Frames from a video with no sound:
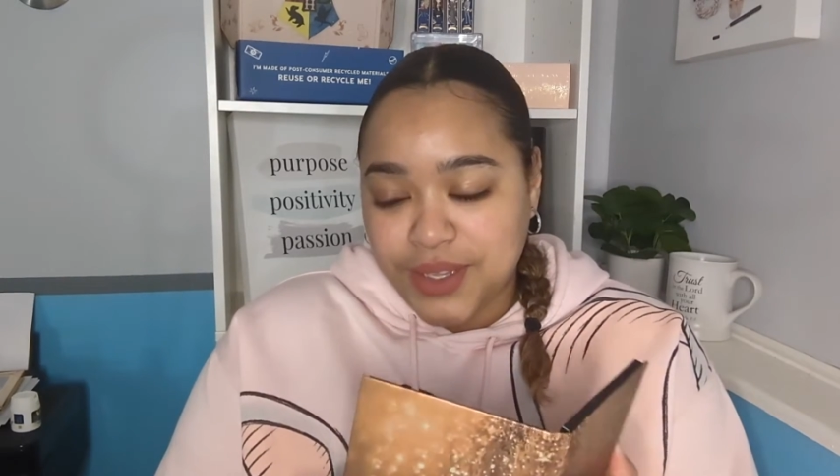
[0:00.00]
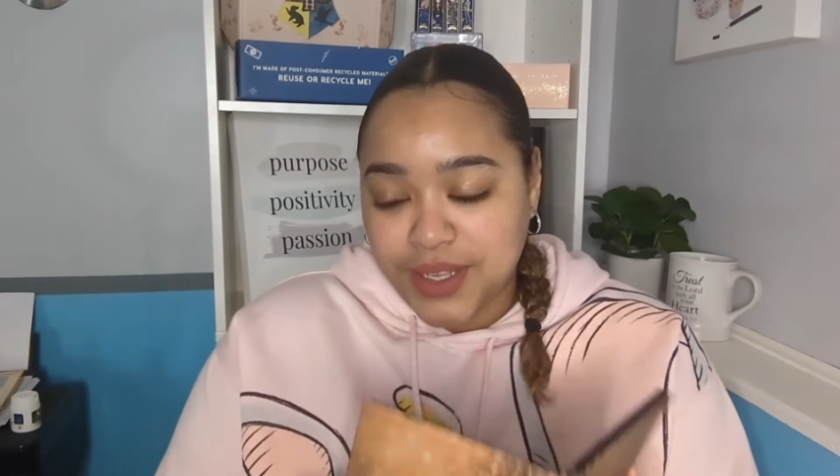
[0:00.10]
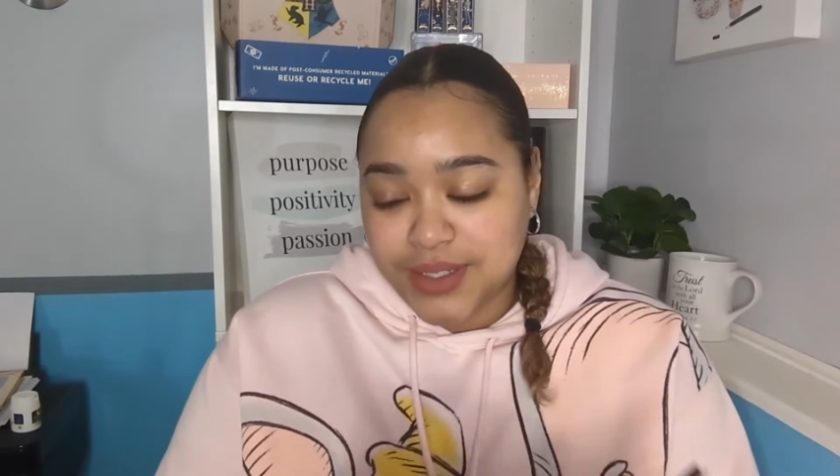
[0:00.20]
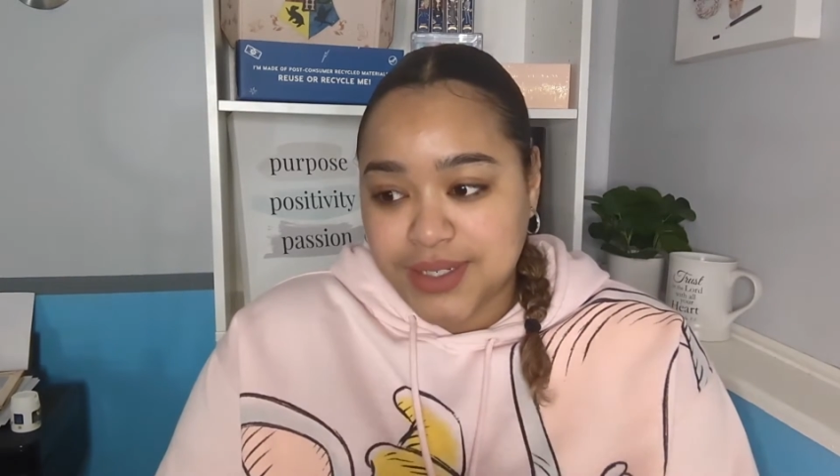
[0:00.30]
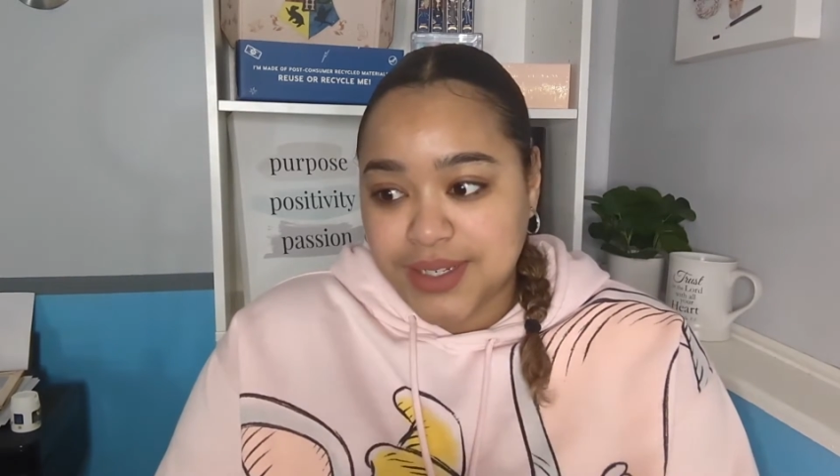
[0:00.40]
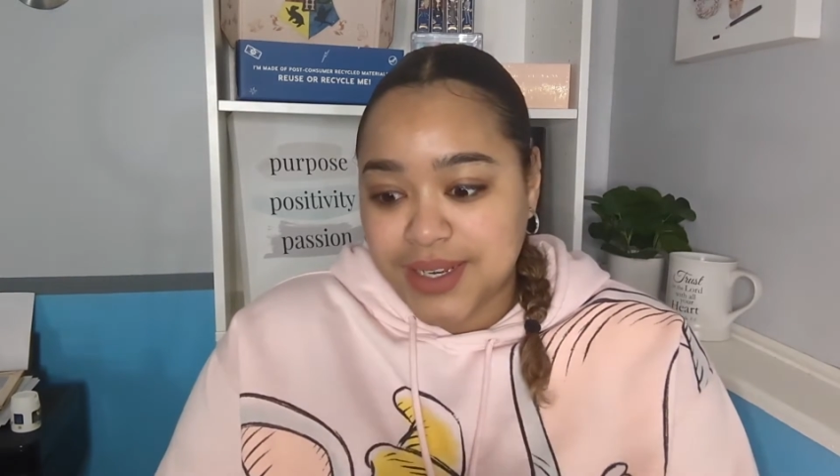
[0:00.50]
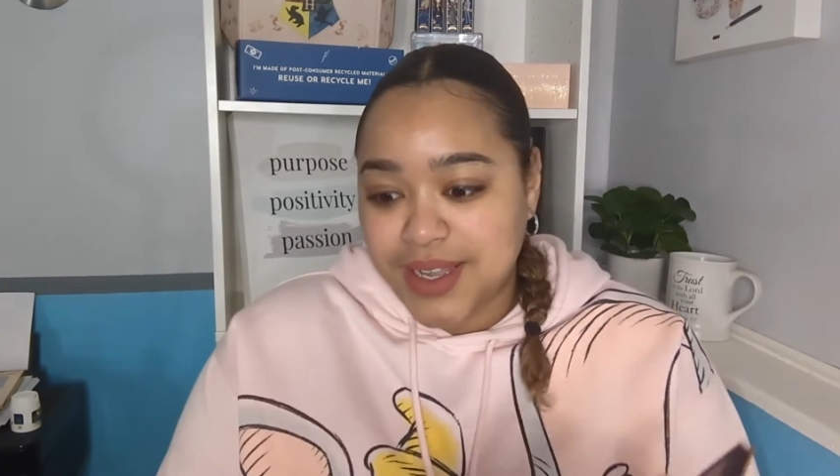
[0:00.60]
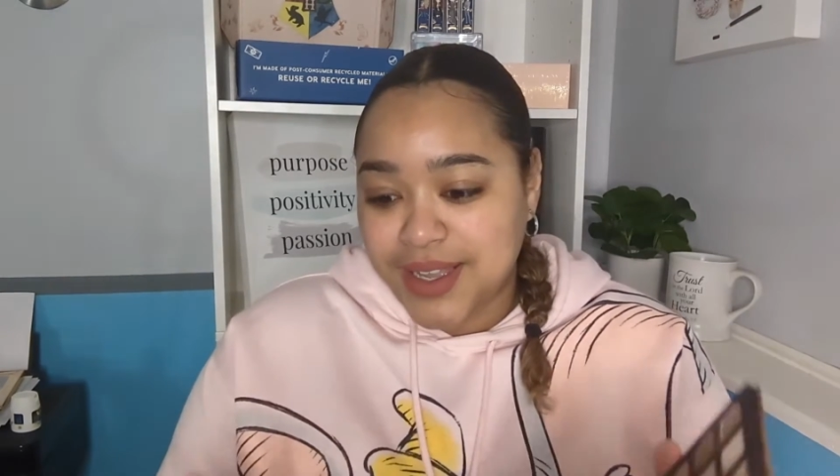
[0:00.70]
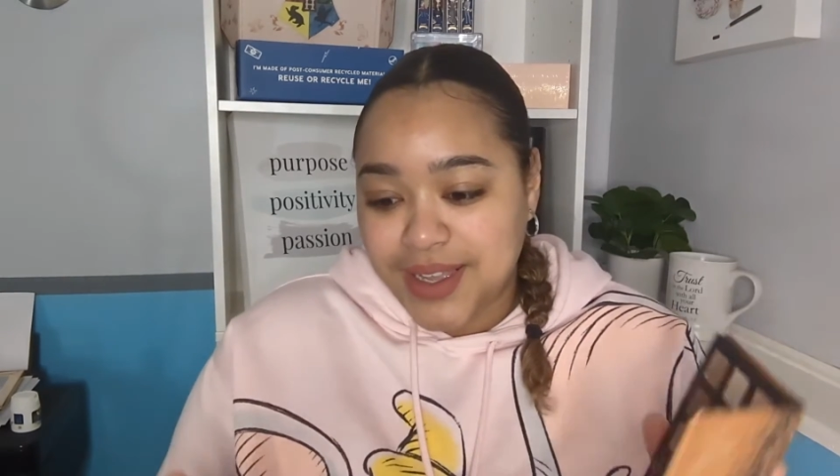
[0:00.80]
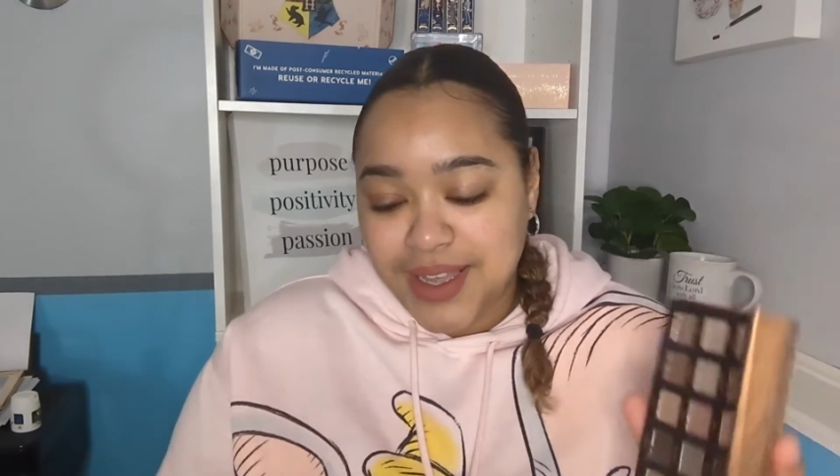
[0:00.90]
collection.
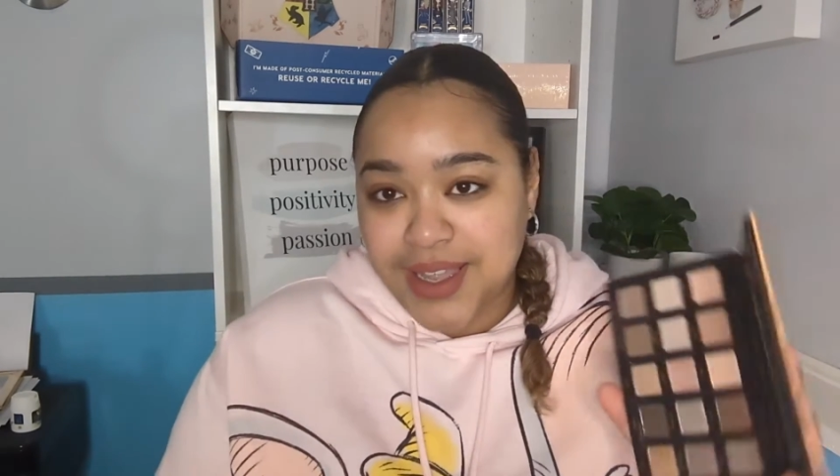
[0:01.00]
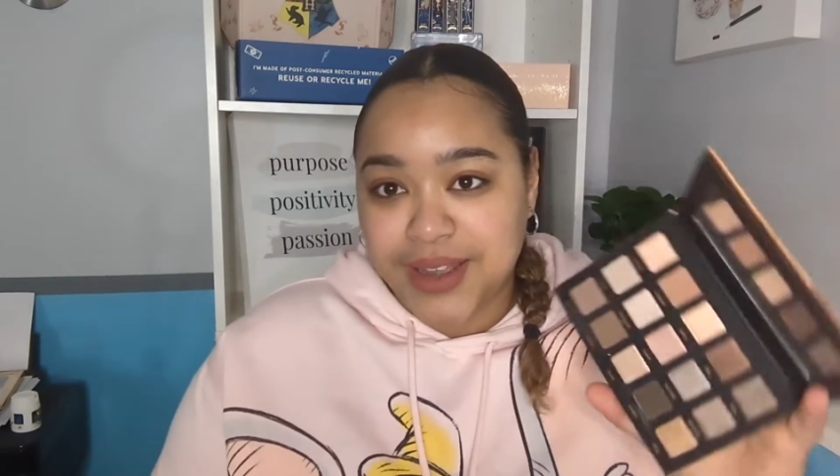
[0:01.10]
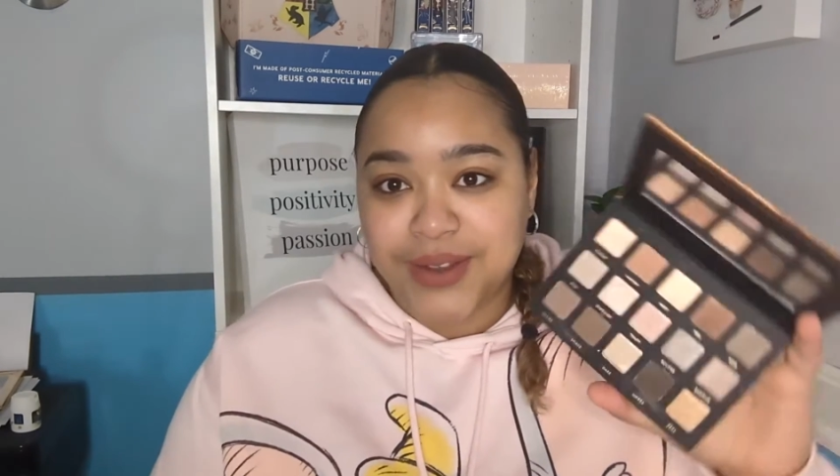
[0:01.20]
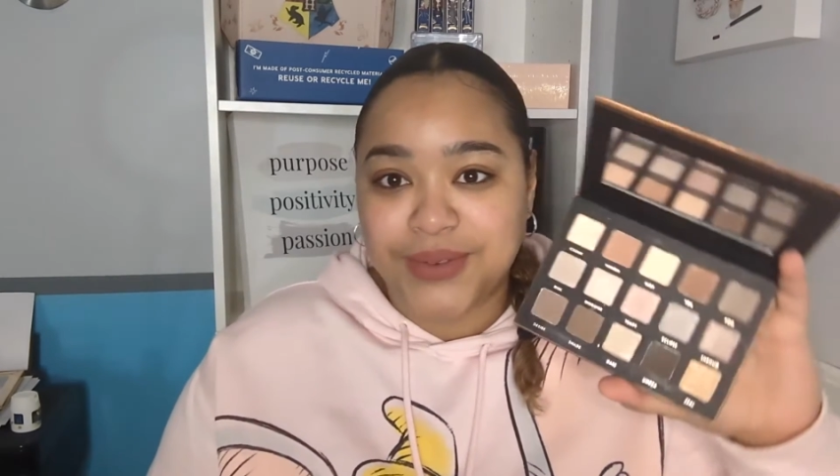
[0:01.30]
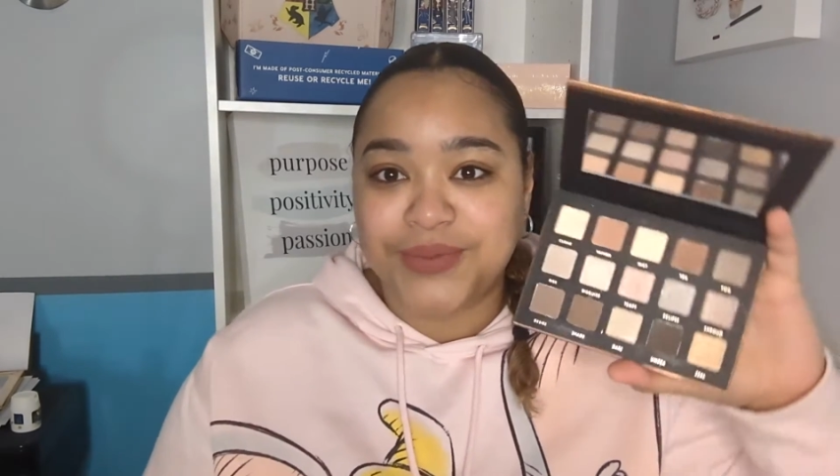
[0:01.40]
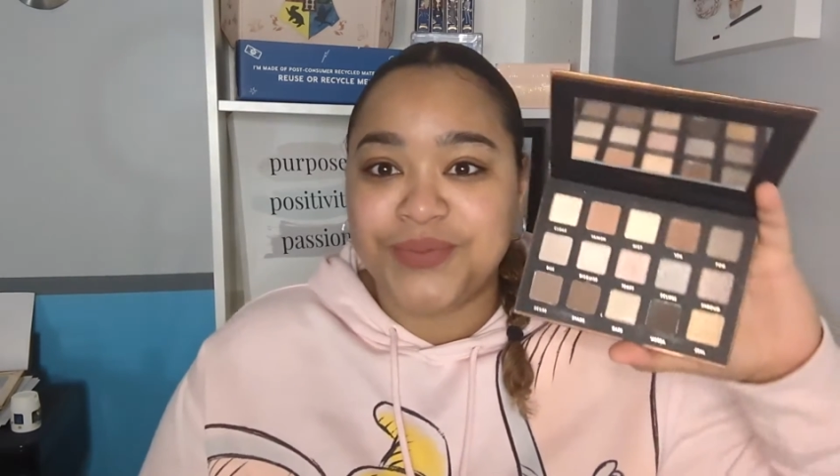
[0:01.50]
I know.